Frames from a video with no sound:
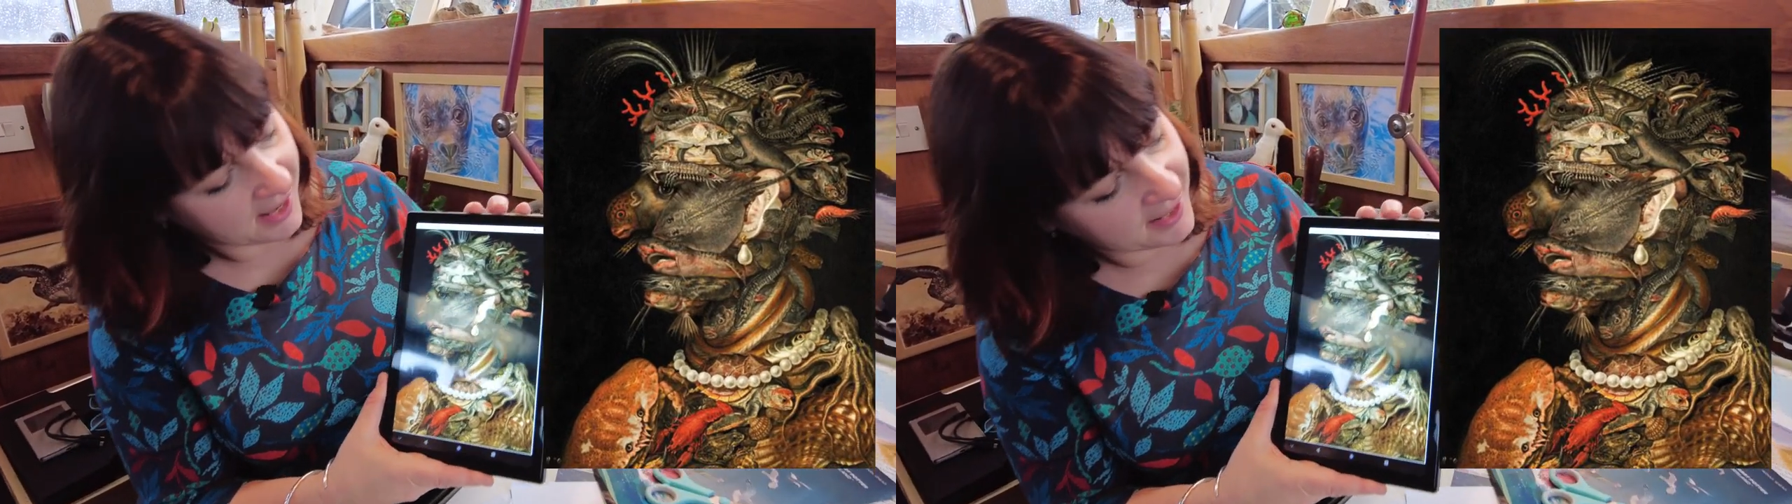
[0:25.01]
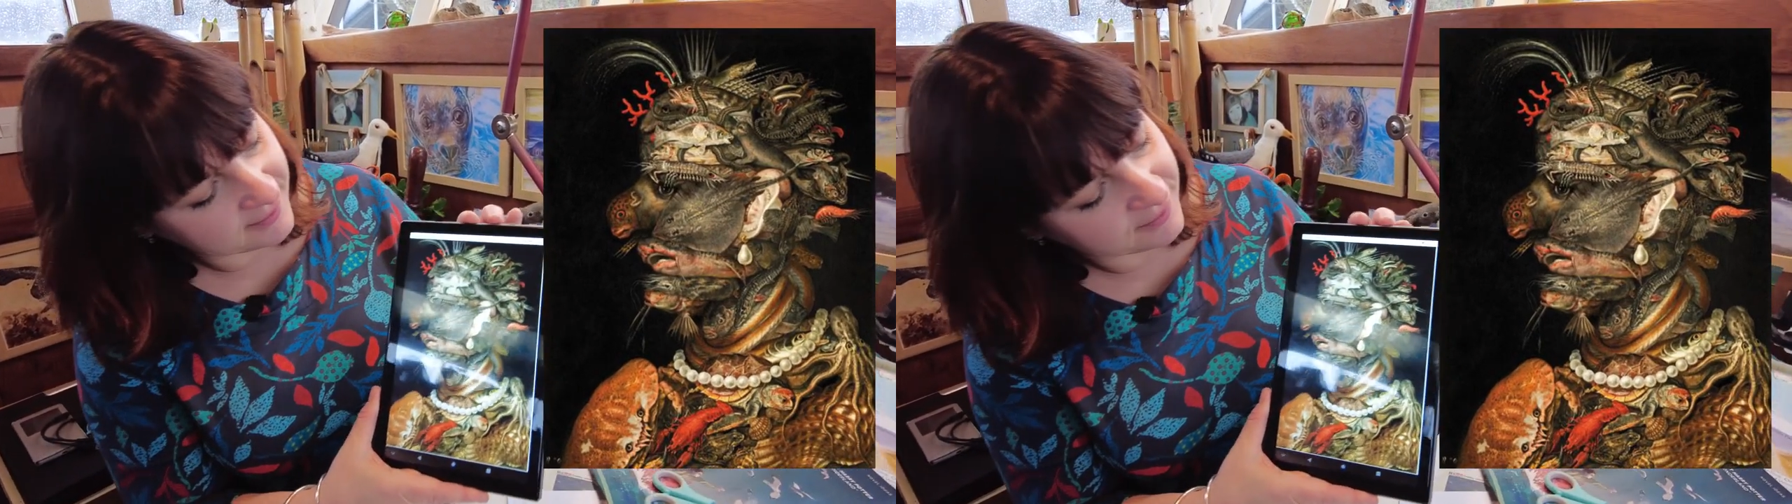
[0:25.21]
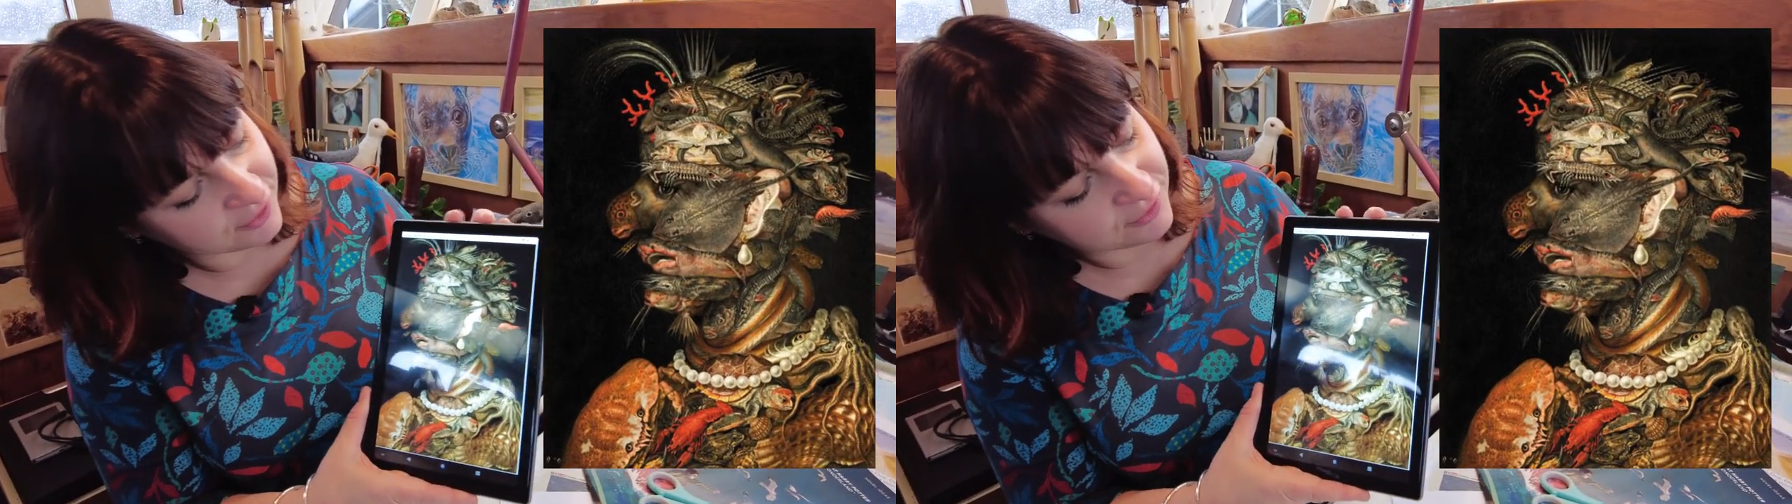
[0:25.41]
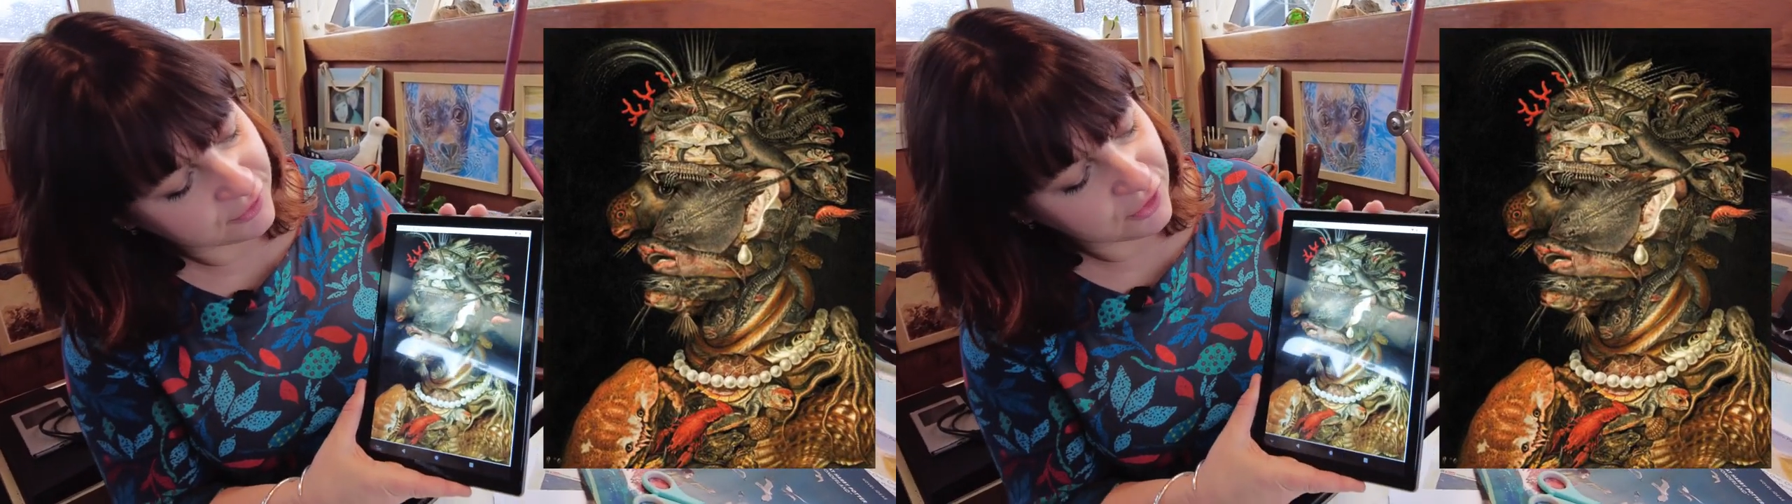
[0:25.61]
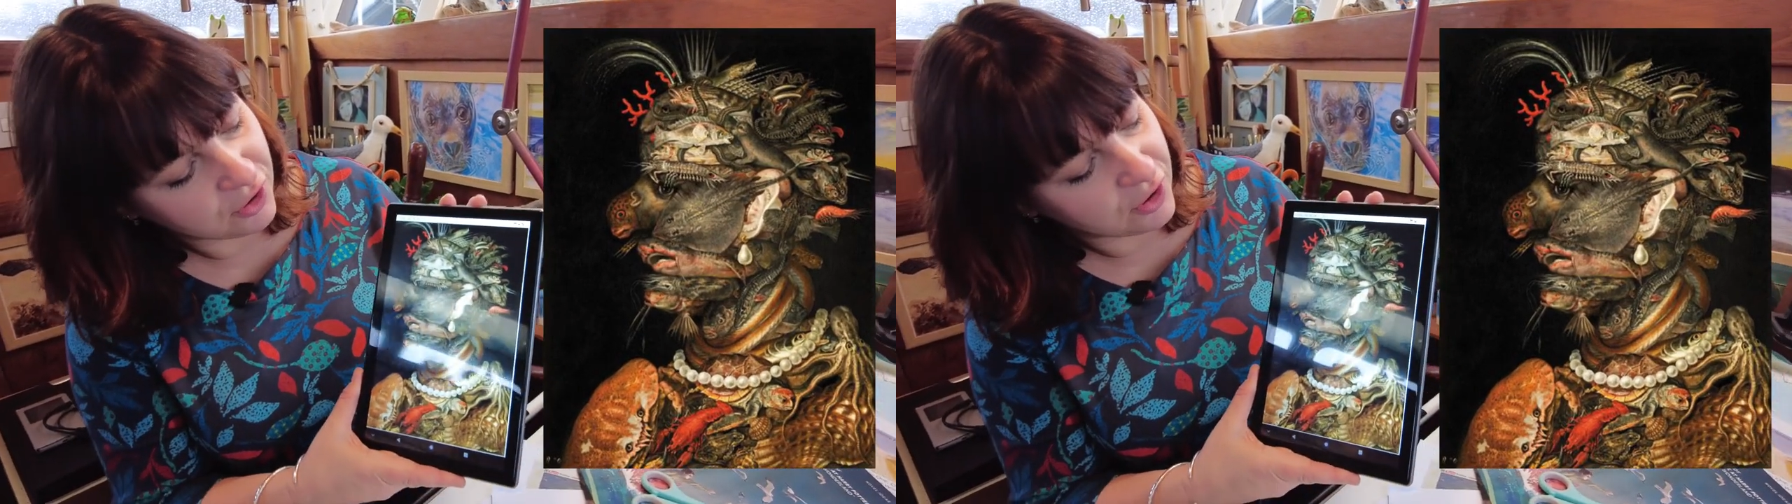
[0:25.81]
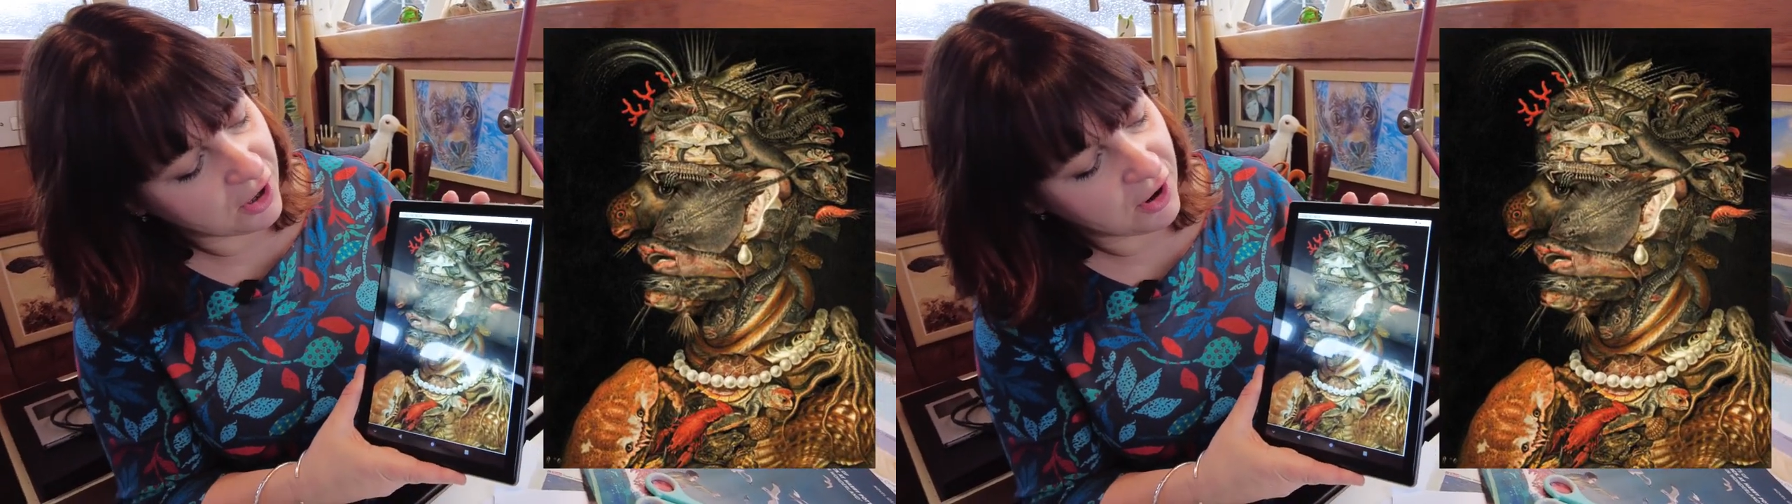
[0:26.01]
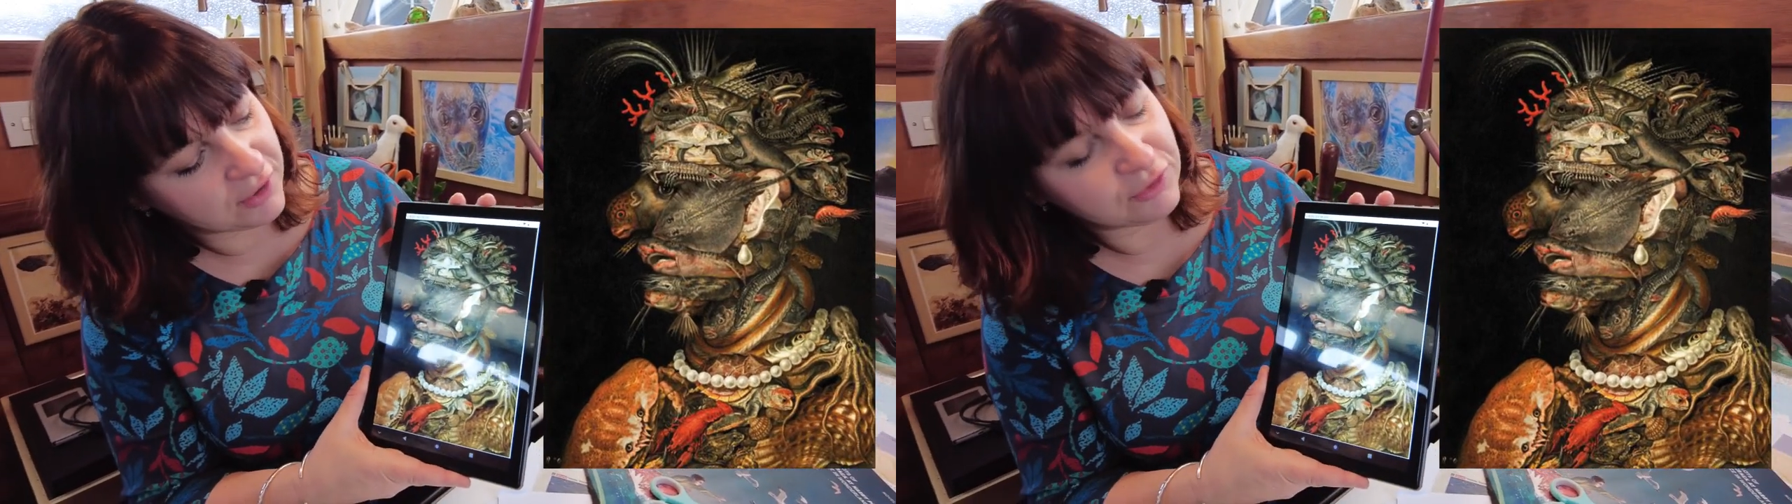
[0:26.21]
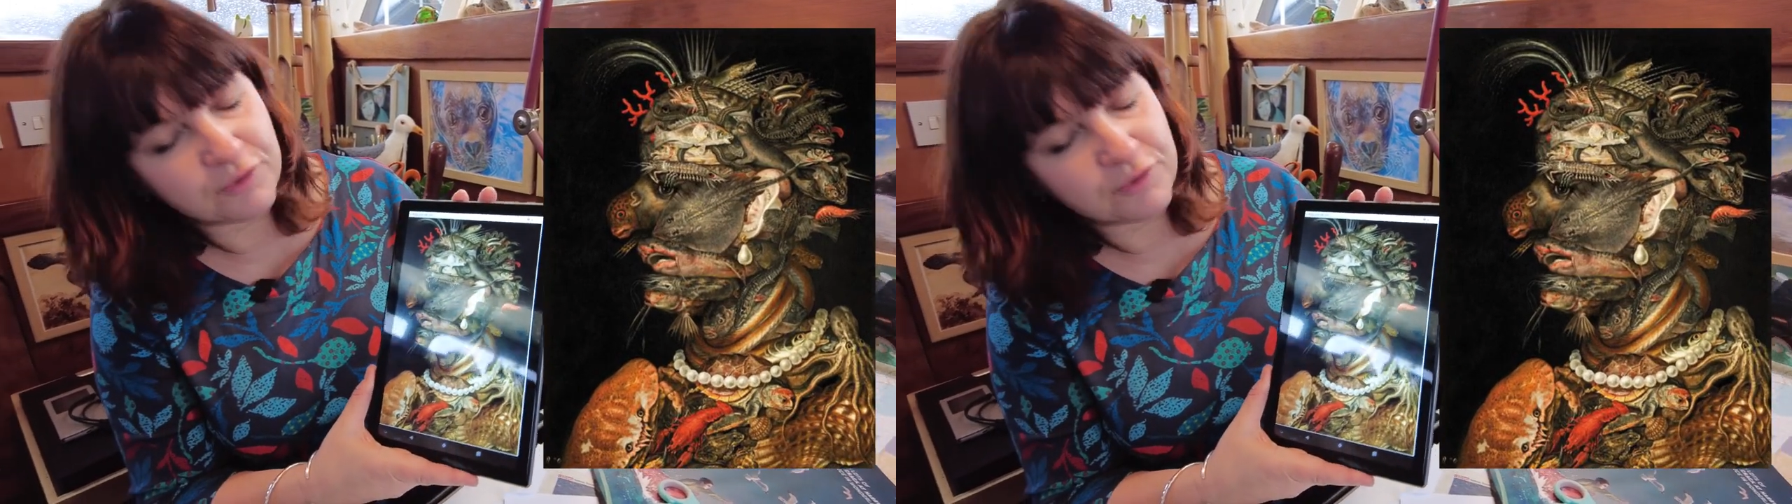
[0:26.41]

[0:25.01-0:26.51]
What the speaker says: it's just a collage